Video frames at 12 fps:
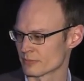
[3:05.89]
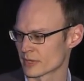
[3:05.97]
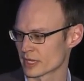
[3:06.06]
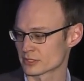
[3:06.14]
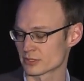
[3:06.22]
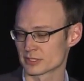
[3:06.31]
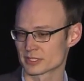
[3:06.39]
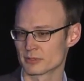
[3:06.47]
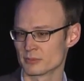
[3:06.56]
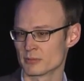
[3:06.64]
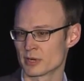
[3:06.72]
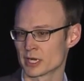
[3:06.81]
And so this can
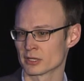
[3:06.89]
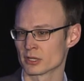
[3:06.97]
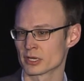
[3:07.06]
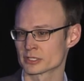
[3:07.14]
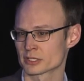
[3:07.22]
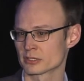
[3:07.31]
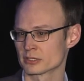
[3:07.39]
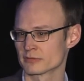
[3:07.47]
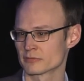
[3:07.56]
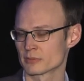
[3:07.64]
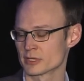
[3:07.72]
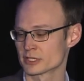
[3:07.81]
be biological
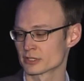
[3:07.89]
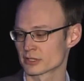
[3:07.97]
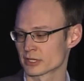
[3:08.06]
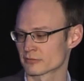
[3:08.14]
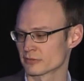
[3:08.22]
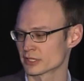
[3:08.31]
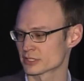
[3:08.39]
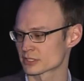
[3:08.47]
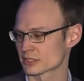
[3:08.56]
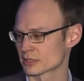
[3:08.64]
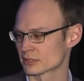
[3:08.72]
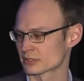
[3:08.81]
information like fish,
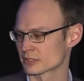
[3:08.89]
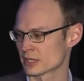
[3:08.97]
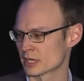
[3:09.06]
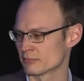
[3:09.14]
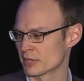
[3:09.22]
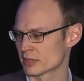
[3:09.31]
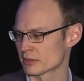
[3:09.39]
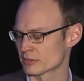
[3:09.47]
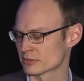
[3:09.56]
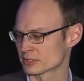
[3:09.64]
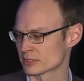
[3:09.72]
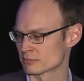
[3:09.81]
like
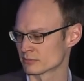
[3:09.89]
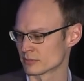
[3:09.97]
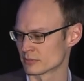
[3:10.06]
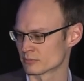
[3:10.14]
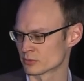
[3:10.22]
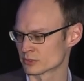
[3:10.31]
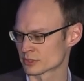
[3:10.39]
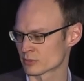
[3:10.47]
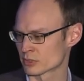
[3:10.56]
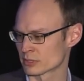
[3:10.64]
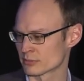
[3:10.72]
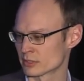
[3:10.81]
benthos that Bruce
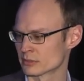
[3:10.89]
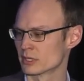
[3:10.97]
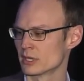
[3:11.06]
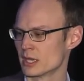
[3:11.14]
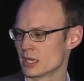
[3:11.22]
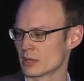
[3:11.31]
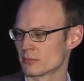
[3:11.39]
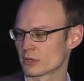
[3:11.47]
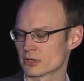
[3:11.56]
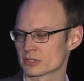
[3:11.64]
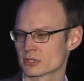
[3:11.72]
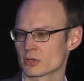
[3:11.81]
spoke about, but
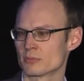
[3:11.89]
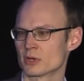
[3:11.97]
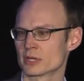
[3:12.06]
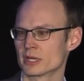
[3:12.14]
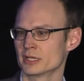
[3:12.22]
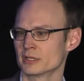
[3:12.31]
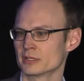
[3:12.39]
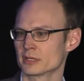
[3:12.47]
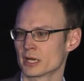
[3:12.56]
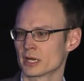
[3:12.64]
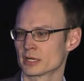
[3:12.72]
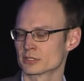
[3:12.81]
also about any
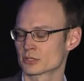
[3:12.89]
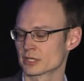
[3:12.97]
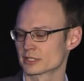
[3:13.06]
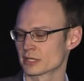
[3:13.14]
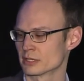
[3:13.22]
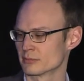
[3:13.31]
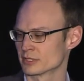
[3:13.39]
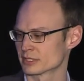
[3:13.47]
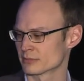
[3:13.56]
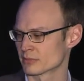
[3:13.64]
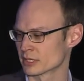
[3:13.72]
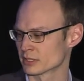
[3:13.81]
trace elements
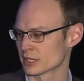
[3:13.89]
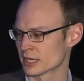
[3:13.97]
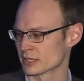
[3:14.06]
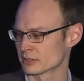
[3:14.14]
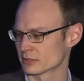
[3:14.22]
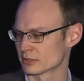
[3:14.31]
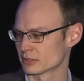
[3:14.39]
that might land